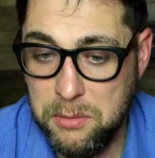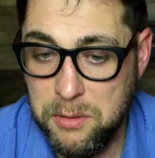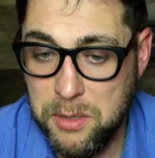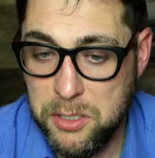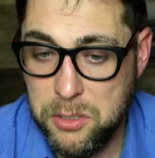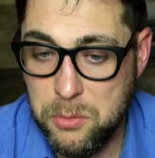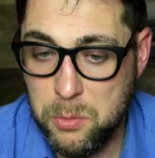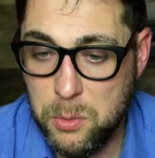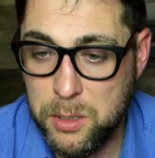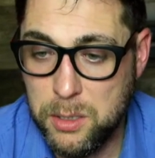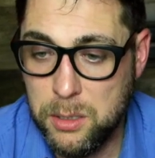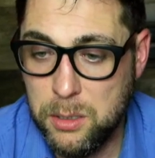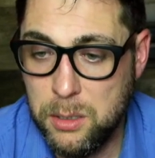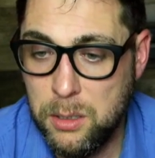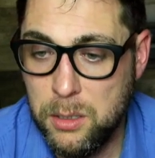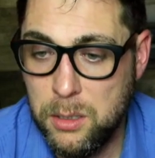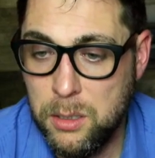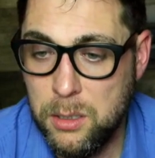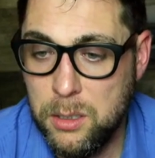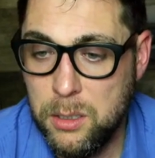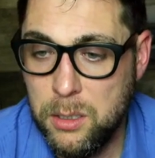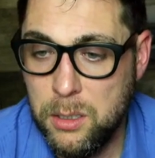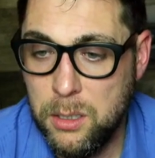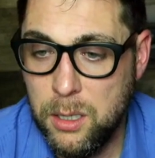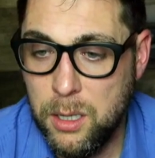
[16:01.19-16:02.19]
in this one.
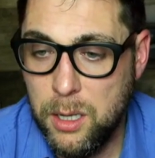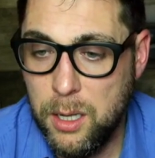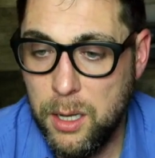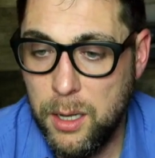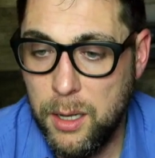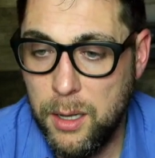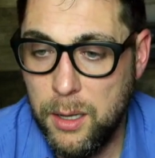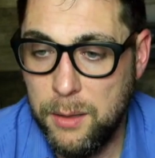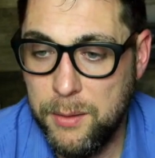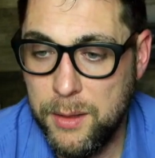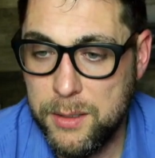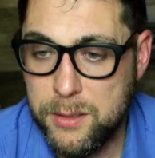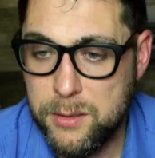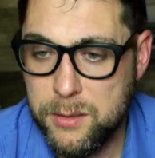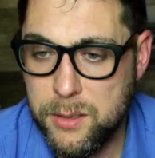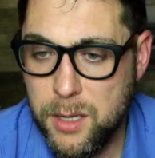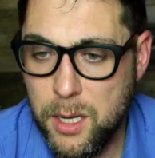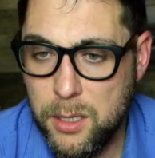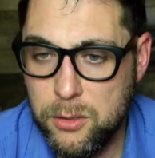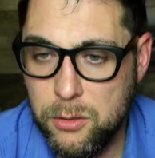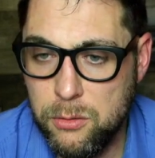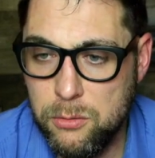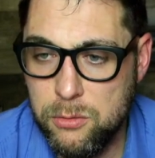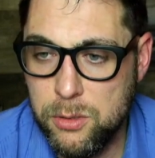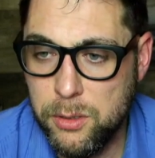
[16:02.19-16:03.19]
Uh, that's
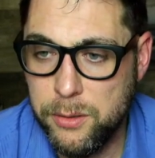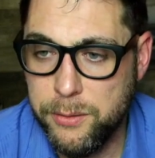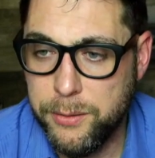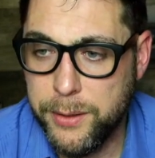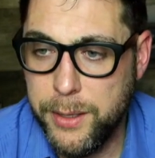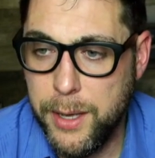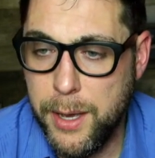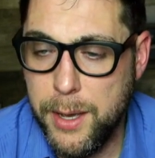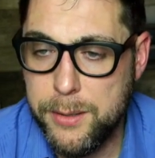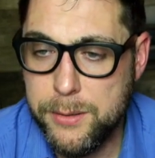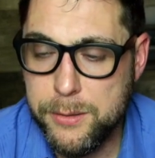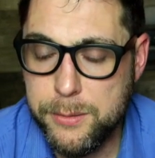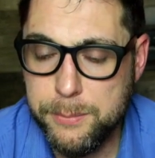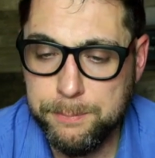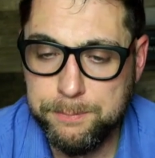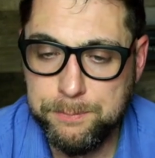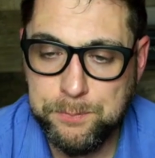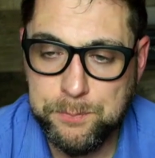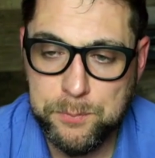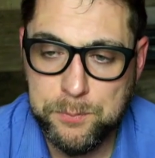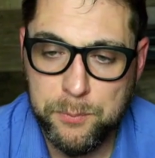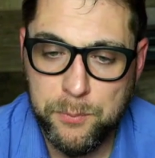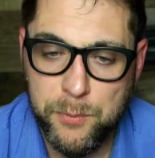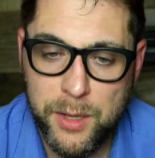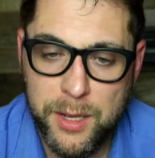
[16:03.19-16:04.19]
not usually the case.
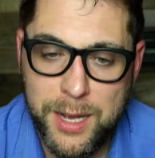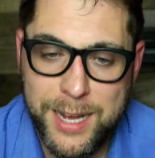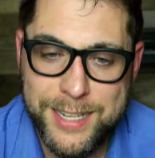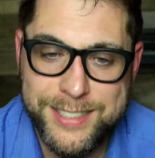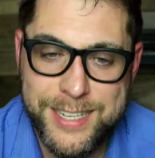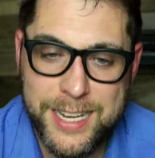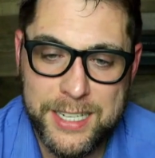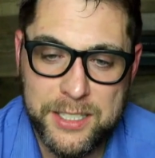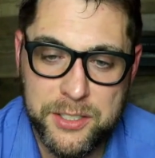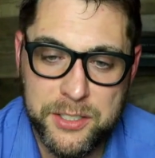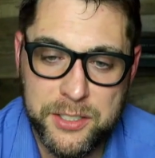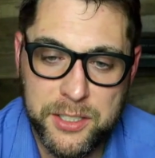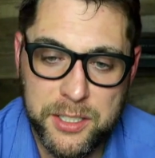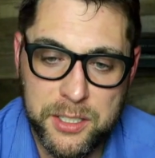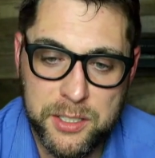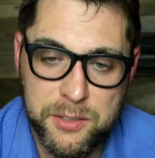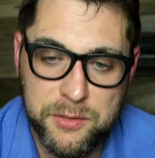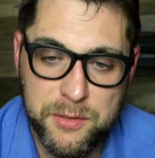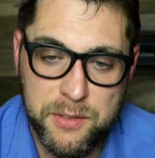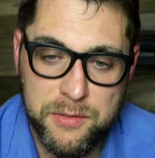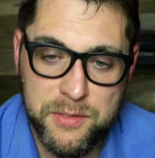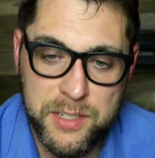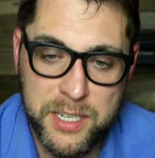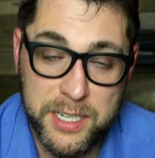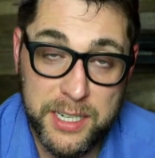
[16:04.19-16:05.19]
That's Exodus
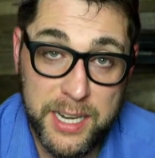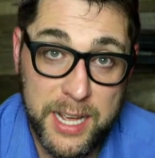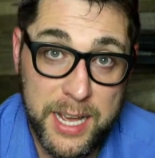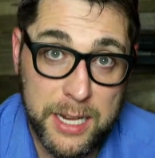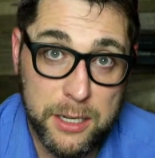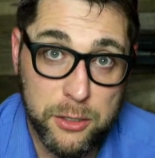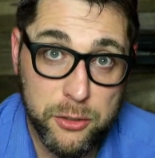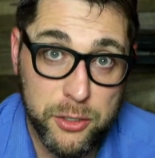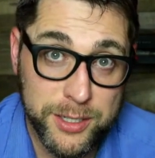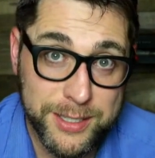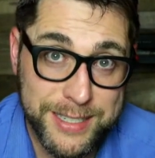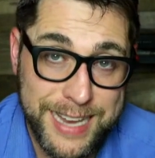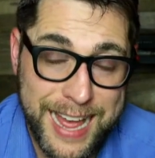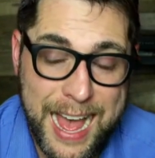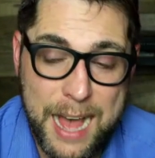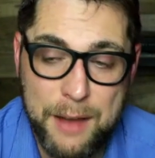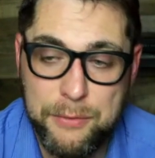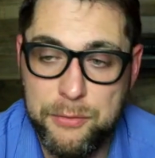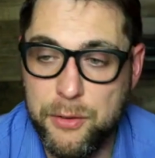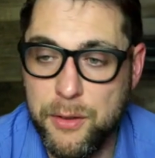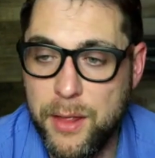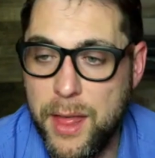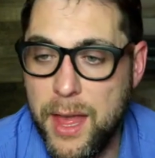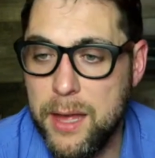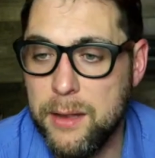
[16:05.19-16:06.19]
15:8. Just
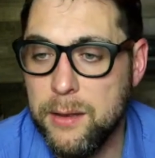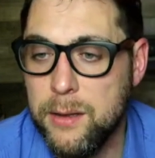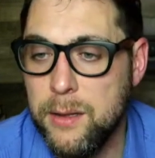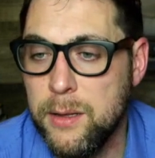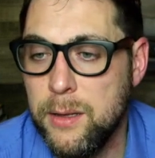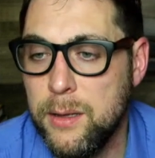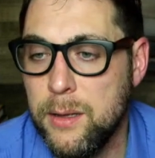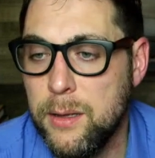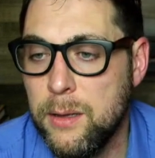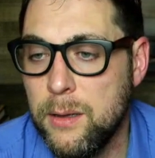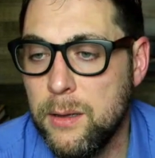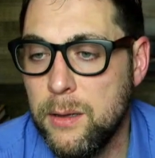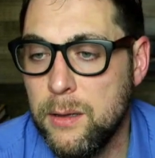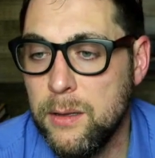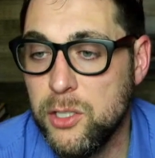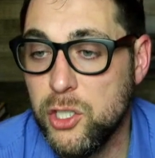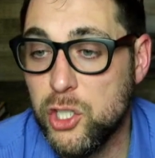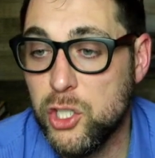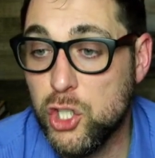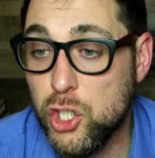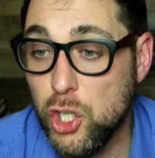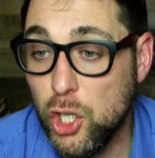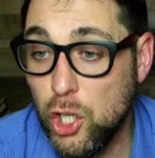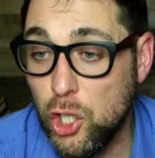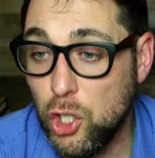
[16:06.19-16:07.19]
after that,
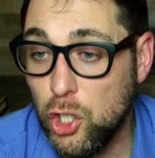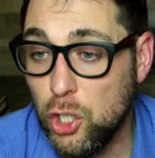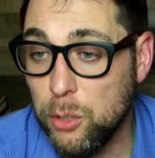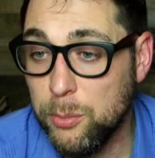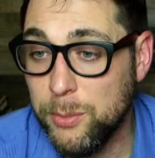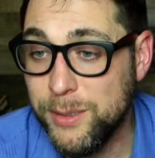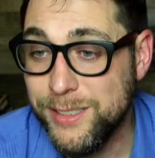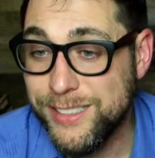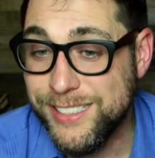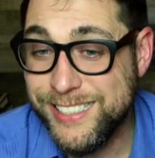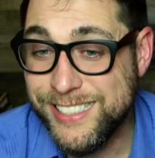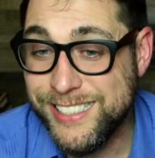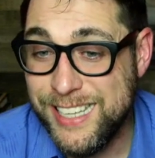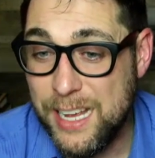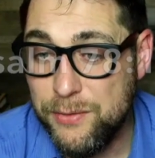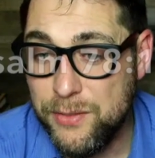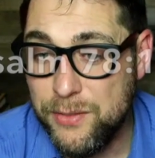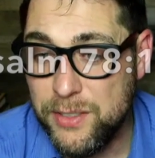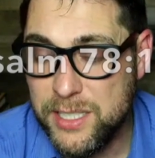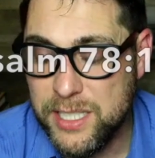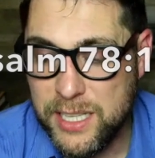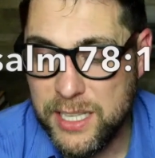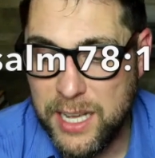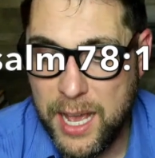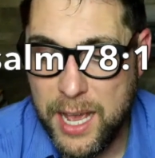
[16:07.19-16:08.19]
Psalm
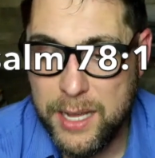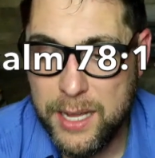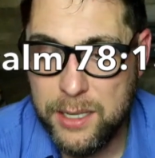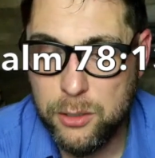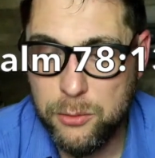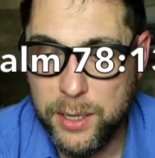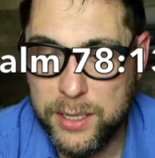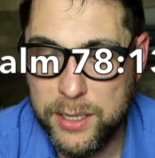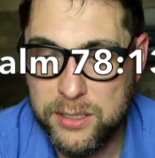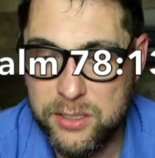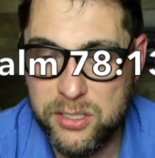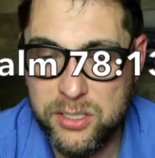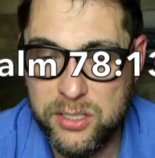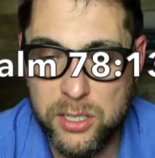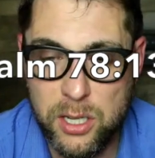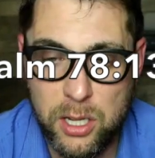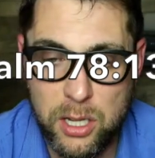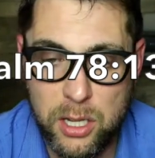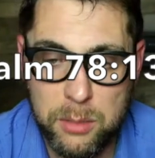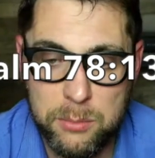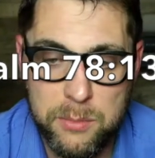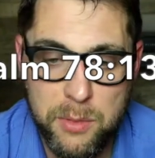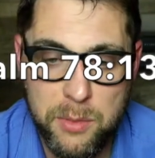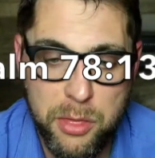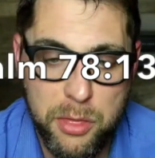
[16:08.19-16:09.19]
78, great
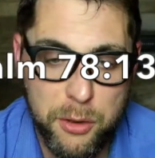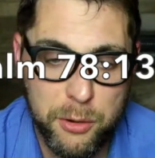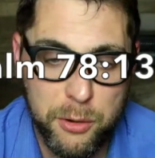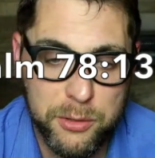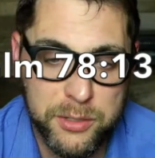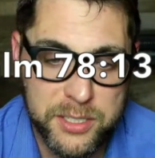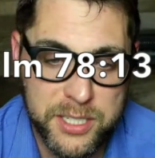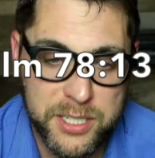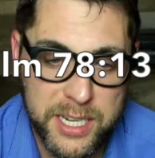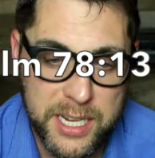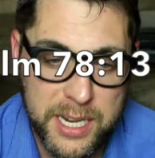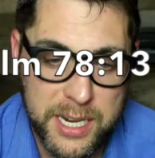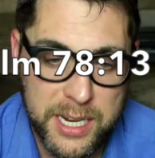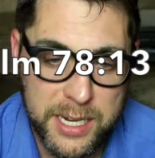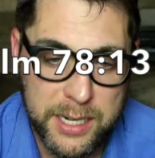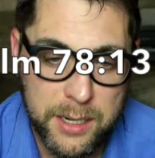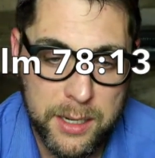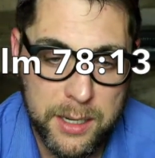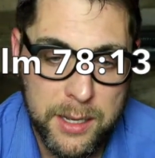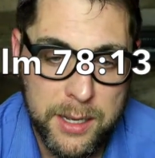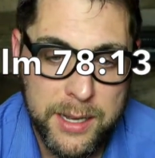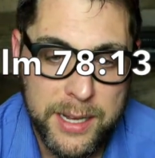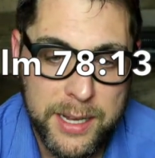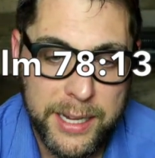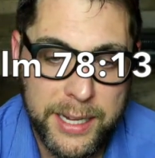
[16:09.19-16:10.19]
Psalm 13.
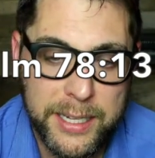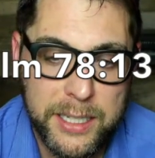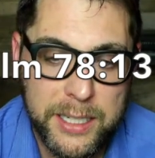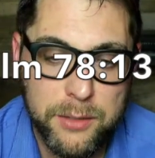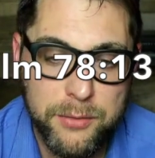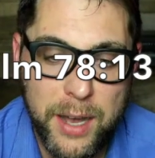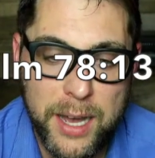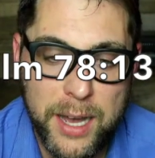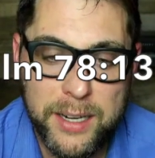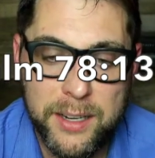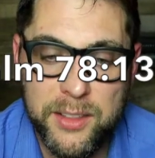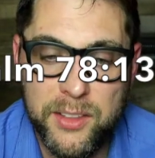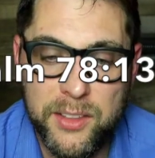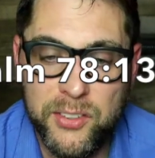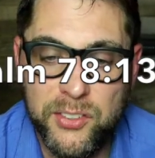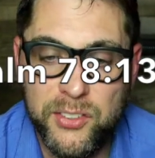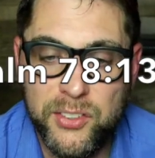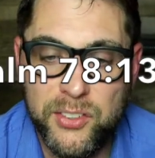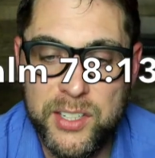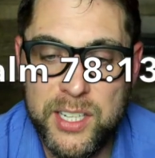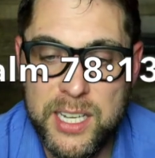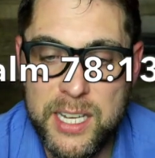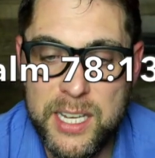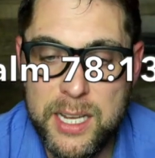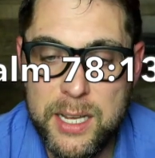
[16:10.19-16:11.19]
He divided the
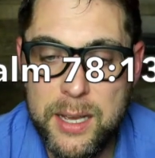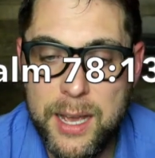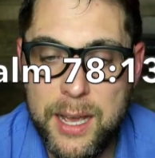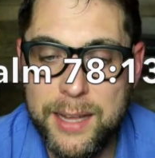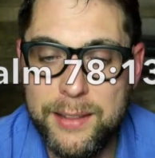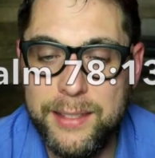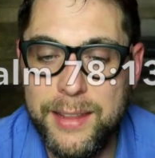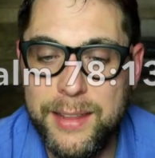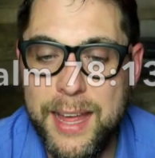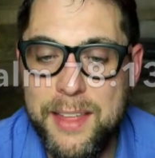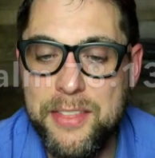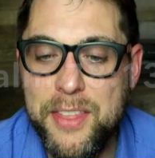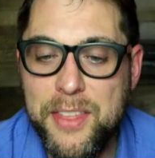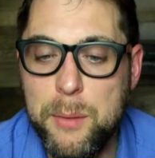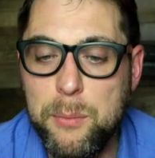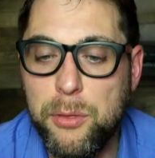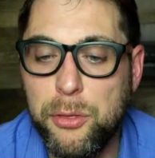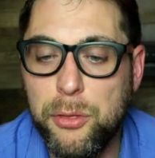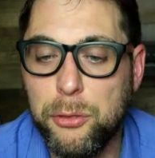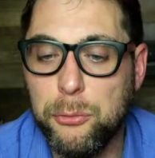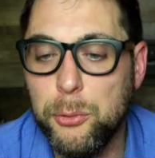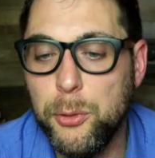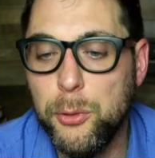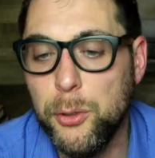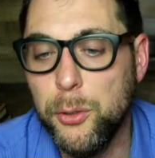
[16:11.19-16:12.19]
sea and led them
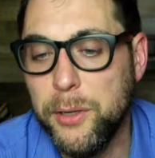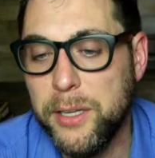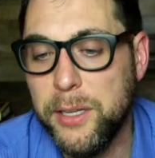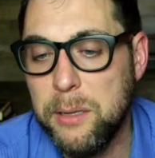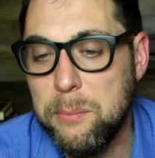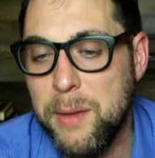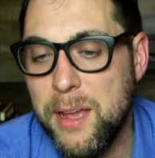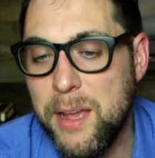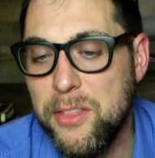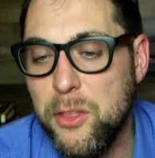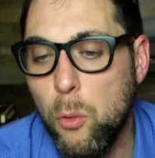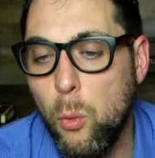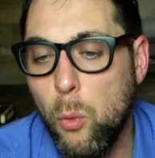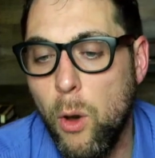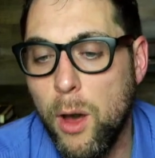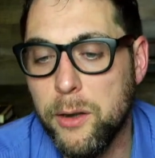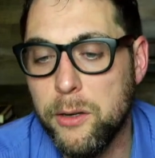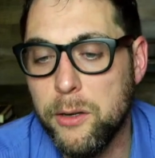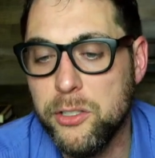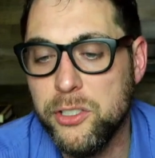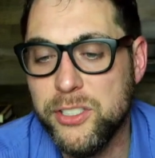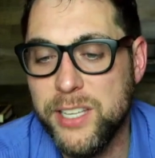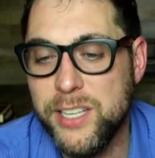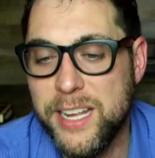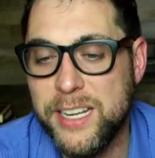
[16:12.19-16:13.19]
through. He made the water
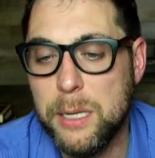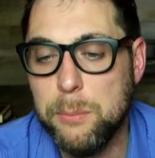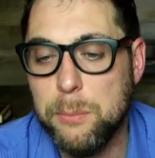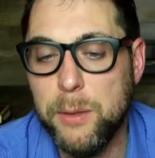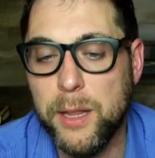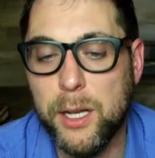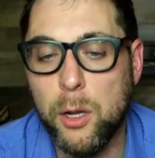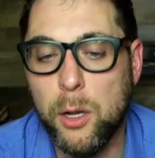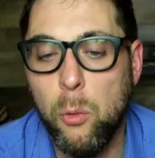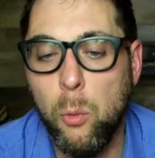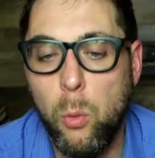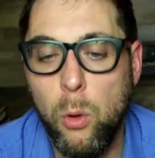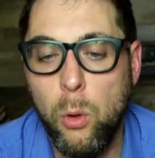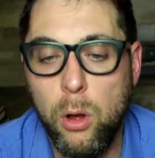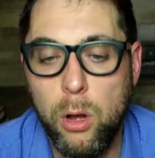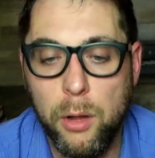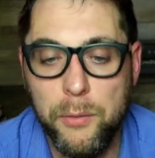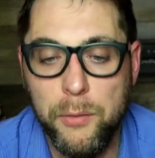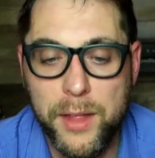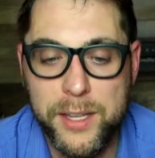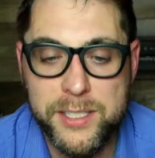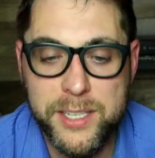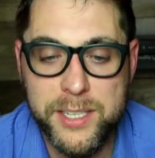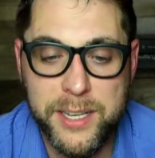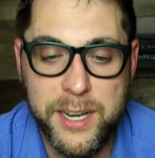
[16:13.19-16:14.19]
stand up like a wall.
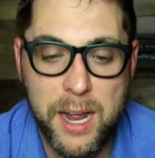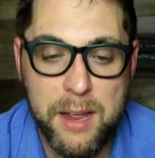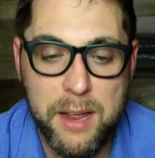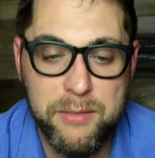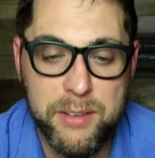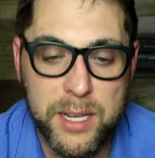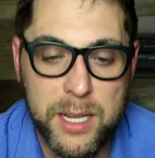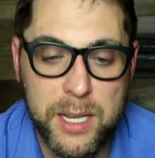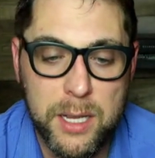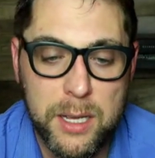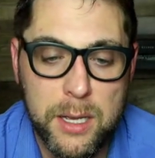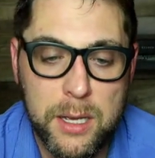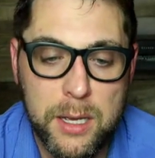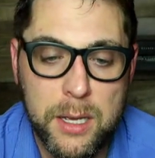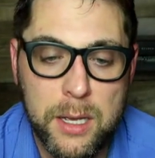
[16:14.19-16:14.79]
That's NIV.